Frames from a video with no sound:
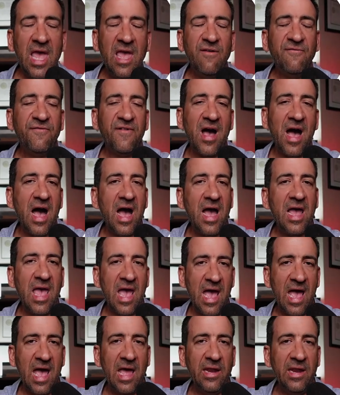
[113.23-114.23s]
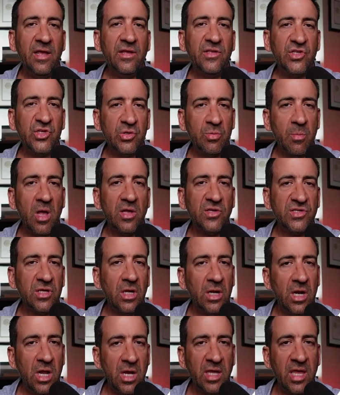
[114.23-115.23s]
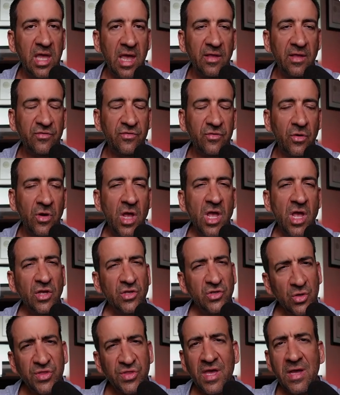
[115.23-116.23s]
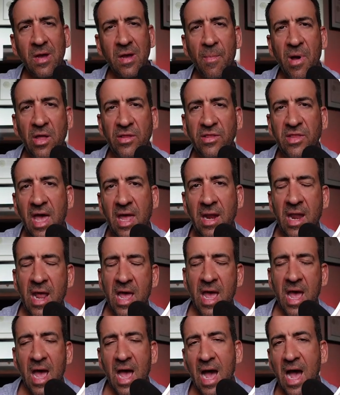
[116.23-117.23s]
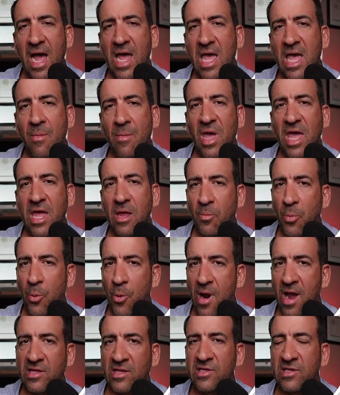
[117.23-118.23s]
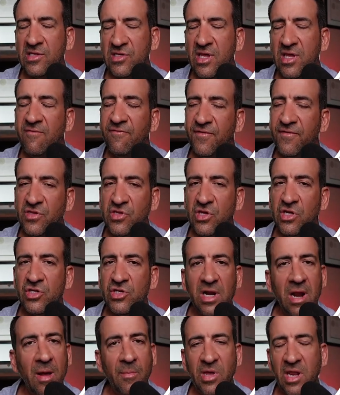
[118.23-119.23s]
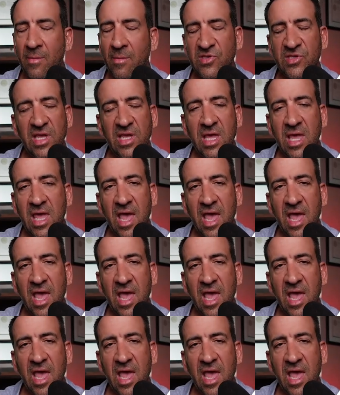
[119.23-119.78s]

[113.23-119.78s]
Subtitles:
if I had small cell lung cancer. So think about that. I am a practicing physician. I mean, I'm seeing